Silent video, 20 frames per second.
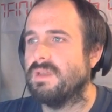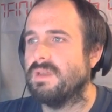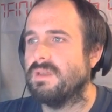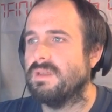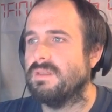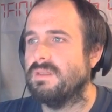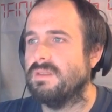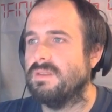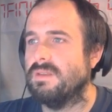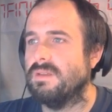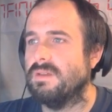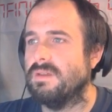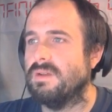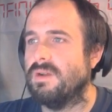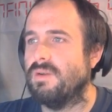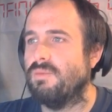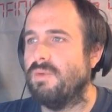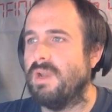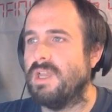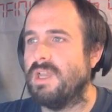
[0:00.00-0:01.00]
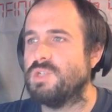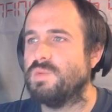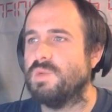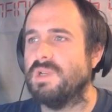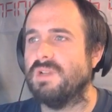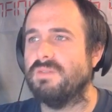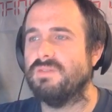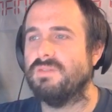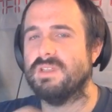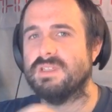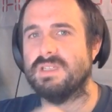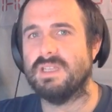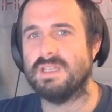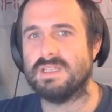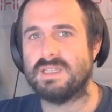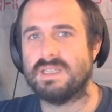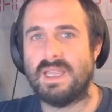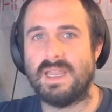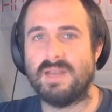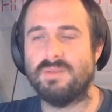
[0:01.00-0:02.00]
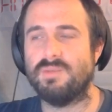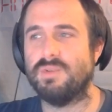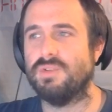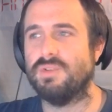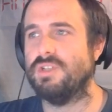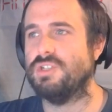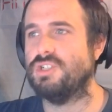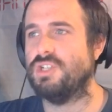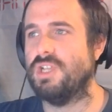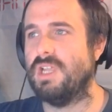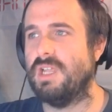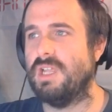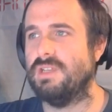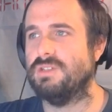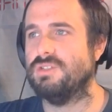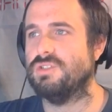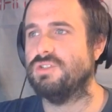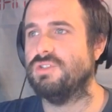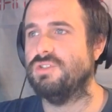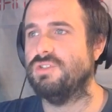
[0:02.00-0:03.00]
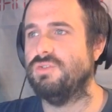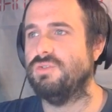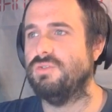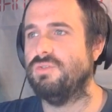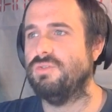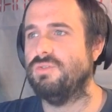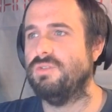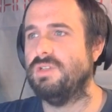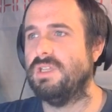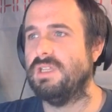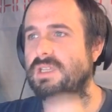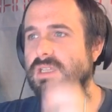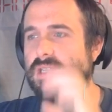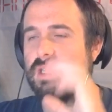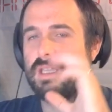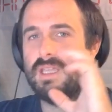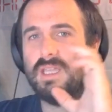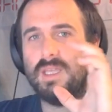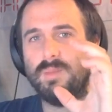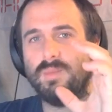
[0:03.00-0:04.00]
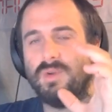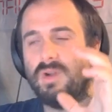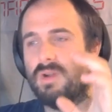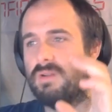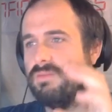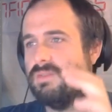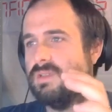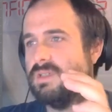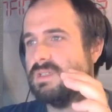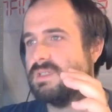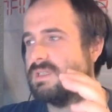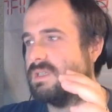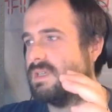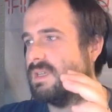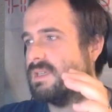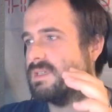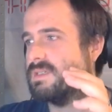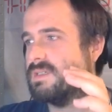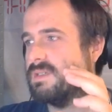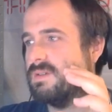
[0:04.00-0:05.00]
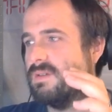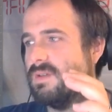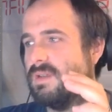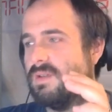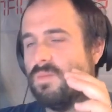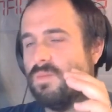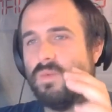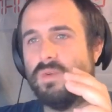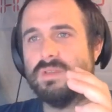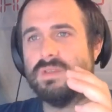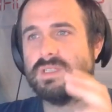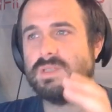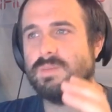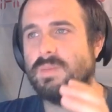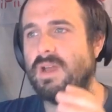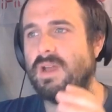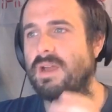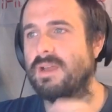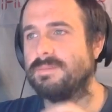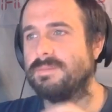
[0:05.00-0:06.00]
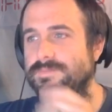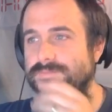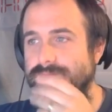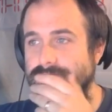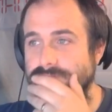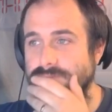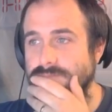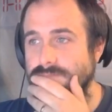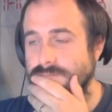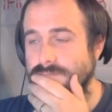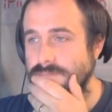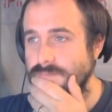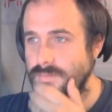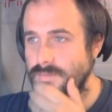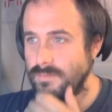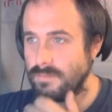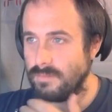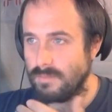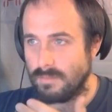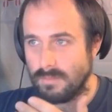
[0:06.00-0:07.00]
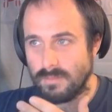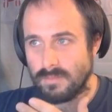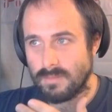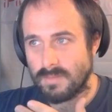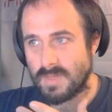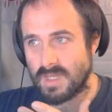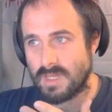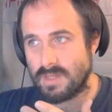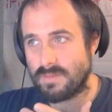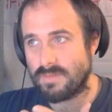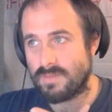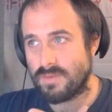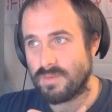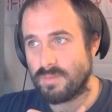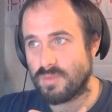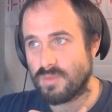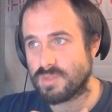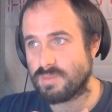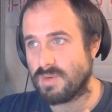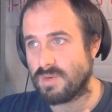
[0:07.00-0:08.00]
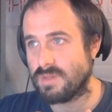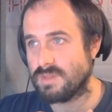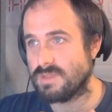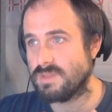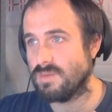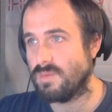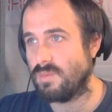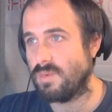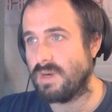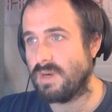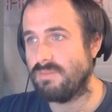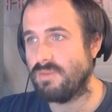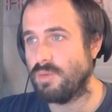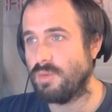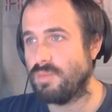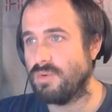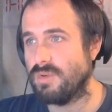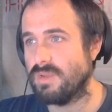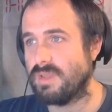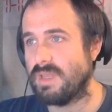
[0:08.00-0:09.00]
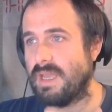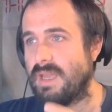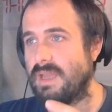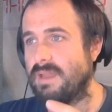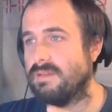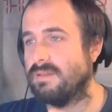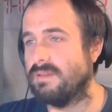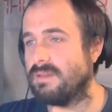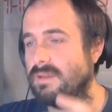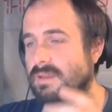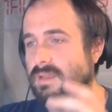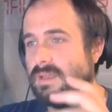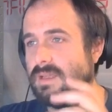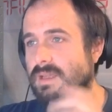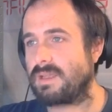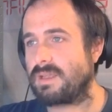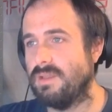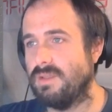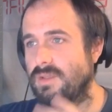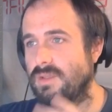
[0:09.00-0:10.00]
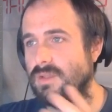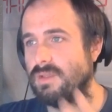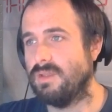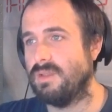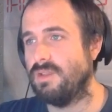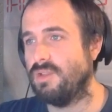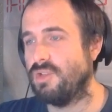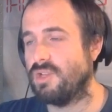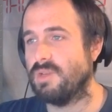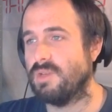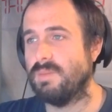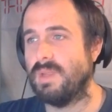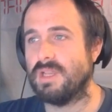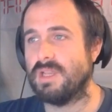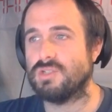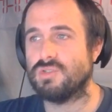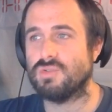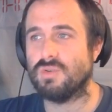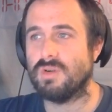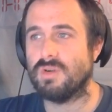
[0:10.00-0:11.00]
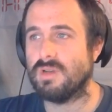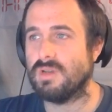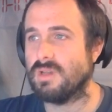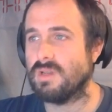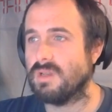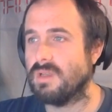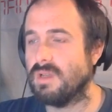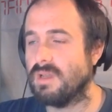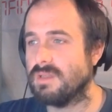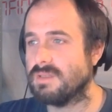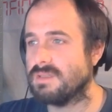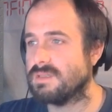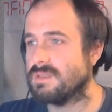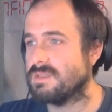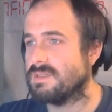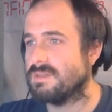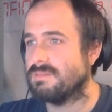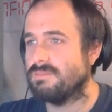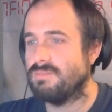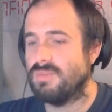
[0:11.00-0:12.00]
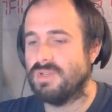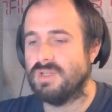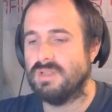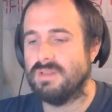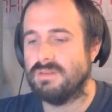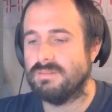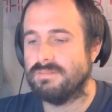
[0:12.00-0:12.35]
the arrangement of these things can't really change. You need to keep all of these things in one spot for the most part. So wherever you put that, you can make shortcuts, but